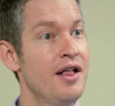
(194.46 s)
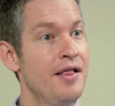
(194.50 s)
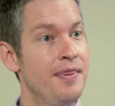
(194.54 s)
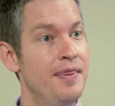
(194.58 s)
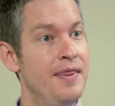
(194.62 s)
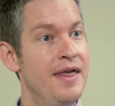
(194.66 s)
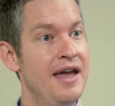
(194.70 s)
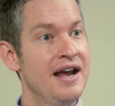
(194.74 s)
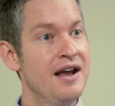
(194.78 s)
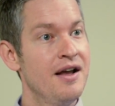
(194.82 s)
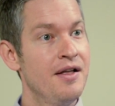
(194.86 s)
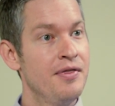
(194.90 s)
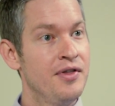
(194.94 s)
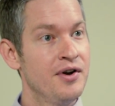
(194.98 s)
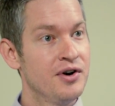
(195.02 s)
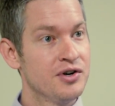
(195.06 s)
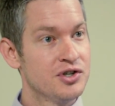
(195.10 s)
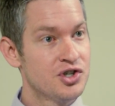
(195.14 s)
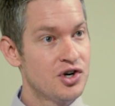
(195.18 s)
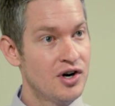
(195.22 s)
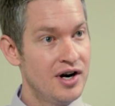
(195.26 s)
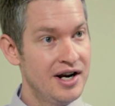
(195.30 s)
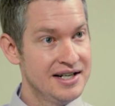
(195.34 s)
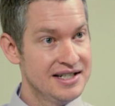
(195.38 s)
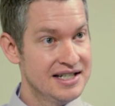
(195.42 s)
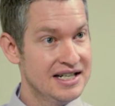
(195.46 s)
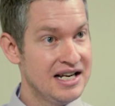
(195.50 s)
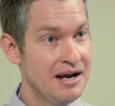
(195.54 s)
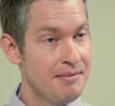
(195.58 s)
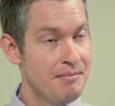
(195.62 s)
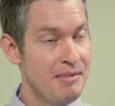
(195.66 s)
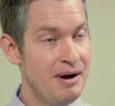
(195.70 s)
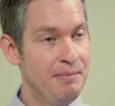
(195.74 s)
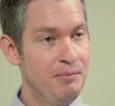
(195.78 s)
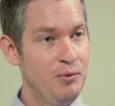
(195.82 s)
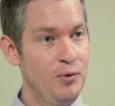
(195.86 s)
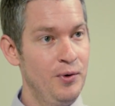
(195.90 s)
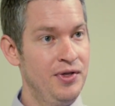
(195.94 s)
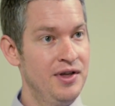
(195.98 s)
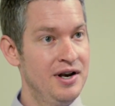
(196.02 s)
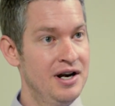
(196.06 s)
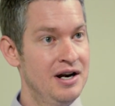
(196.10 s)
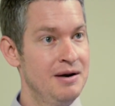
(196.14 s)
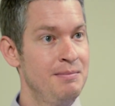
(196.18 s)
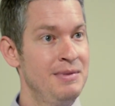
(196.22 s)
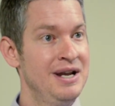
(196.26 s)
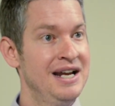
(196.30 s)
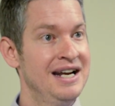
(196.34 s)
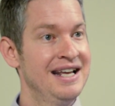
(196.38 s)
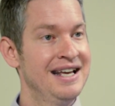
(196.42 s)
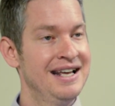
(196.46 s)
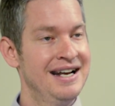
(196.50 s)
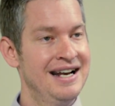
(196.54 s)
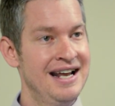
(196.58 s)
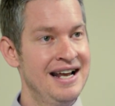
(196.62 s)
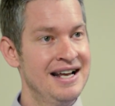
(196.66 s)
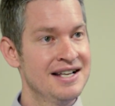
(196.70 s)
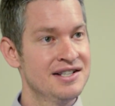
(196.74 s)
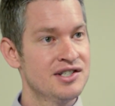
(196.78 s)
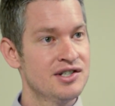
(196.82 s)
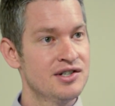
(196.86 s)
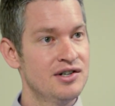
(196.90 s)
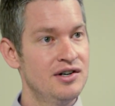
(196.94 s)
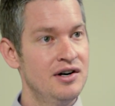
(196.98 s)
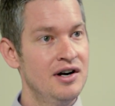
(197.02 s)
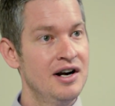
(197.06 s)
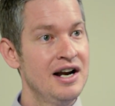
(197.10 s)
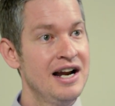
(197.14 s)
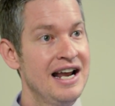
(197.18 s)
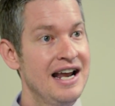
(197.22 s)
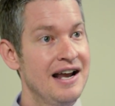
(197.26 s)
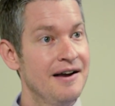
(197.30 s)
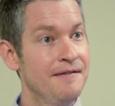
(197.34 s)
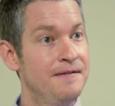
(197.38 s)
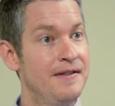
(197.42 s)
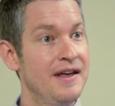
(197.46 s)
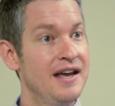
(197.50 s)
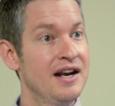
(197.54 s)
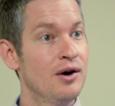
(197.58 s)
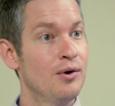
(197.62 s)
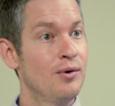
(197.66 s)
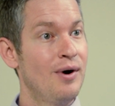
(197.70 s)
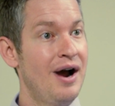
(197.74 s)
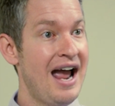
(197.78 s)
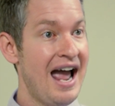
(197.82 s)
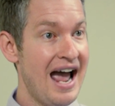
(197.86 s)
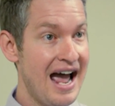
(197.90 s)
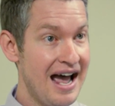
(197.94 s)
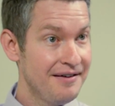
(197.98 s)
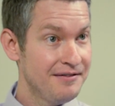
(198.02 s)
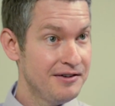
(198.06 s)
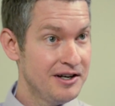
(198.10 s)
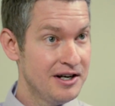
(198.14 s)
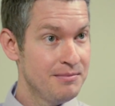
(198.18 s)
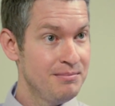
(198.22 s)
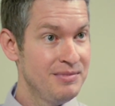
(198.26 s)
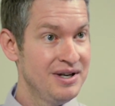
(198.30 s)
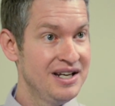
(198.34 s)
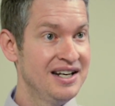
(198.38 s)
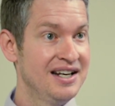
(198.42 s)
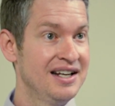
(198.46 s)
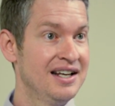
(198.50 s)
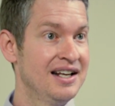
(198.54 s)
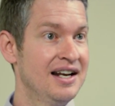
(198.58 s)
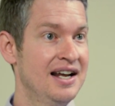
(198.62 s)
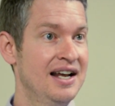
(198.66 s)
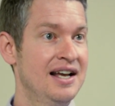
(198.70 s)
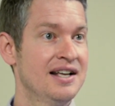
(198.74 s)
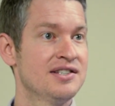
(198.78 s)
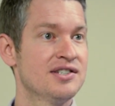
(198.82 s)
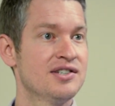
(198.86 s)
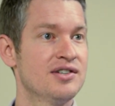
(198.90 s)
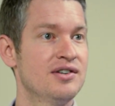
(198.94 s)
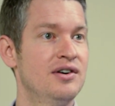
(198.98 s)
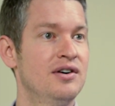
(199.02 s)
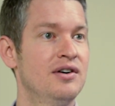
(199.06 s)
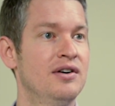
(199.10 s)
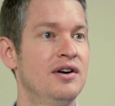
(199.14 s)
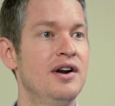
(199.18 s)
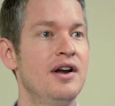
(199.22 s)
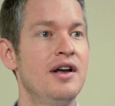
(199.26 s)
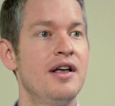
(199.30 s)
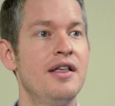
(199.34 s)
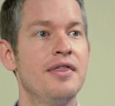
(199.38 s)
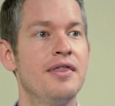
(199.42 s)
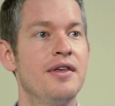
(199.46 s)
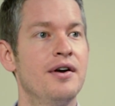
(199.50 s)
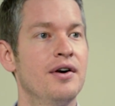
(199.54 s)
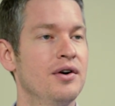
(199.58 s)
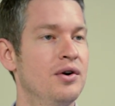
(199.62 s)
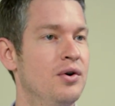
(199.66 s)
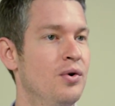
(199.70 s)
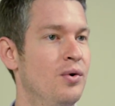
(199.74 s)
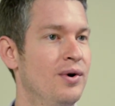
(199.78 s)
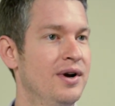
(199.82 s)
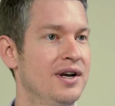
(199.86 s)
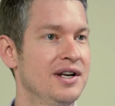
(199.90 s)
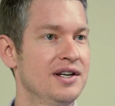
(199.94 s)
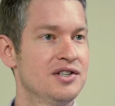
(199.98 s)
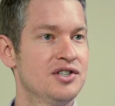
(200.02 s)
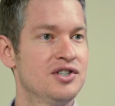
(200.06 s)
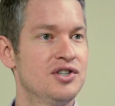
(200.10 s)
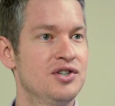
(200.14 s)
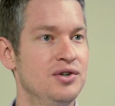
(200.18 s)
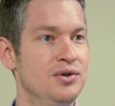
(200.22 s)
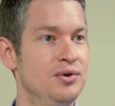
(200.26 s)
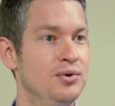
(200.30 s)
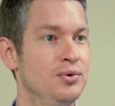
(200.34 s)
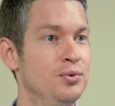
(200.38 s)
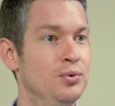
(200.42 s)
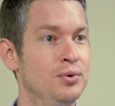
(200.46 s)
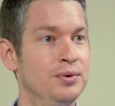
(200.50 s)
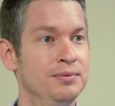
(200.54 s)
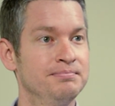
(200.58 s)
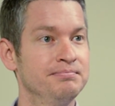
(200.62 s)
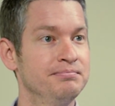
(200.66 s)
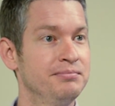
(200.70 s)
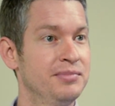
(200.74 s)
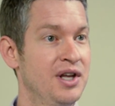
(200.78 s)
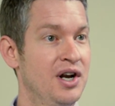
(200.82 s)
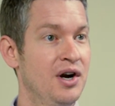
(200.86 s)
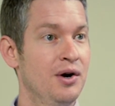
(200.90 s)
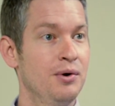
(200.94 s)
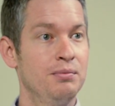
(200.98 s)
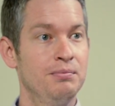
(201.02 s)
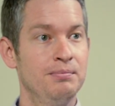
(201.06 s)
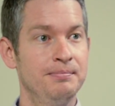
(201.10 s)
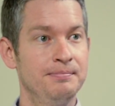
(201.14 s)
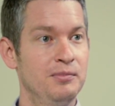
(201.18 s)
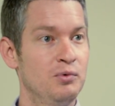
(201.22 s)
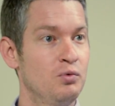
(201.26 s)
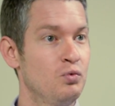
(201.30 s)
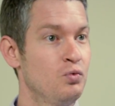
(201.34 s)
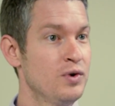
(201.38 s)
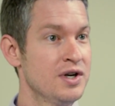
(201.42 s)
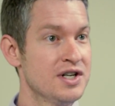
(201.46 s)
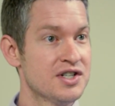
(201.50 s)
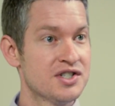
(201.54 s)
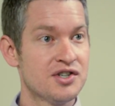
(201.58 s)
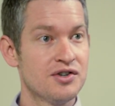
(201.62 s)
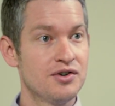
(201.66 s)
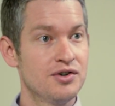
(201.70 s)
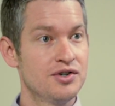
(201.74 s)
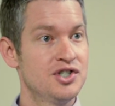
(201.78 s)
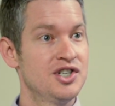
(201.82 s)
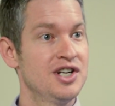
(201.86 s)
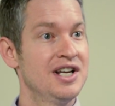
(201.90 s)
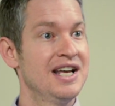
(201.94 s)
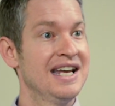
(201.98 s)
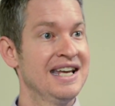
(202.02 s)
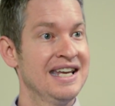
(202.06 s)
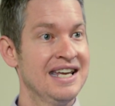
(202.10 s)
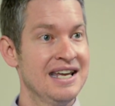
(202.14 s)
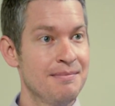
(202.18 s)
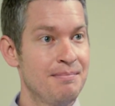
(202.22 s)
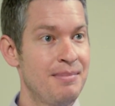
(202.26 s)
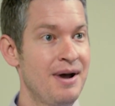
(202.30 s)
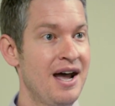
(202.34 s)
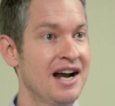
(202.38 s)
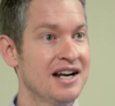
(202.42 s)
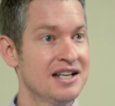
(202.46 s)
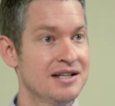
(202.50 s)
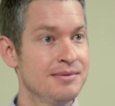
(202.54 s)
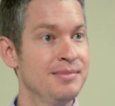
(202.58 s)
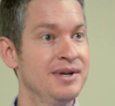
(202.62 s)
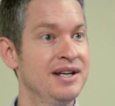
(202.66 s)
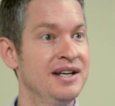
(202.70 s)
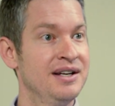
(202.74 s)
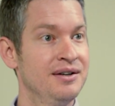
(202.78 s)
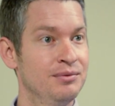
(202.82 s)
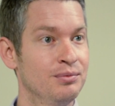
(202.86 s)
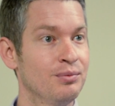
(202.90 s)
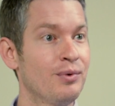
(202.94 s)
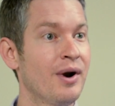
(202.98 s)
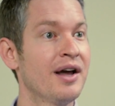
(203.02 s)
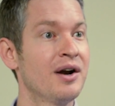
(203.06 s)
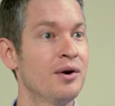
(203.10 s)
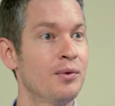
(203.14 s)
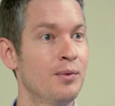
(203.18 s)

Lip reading: They're trying to come up with an immediate answer. If they don't have an immediate answer, they're going to, research it and get back to me right